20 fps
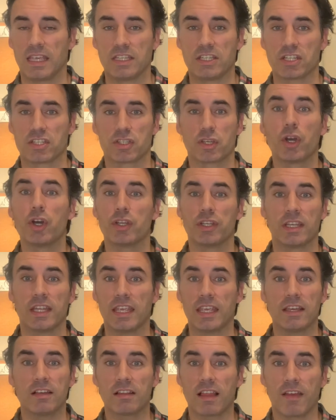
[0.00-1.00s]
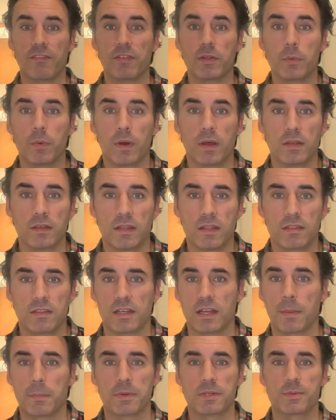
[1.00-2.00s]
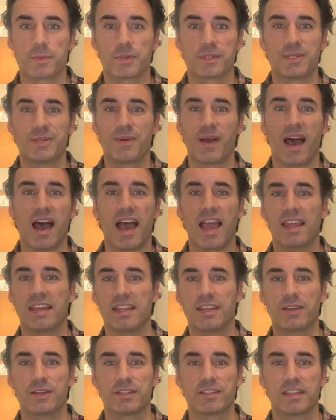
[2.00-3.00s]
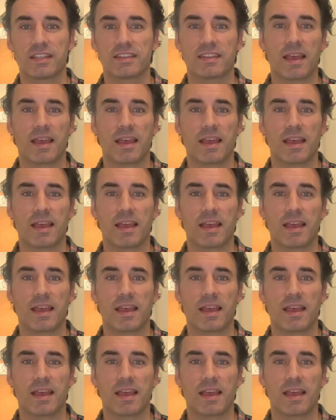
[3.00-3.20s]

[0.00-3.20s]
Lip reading: just couldn't heal everyone? The numbers were too high and he couldn't get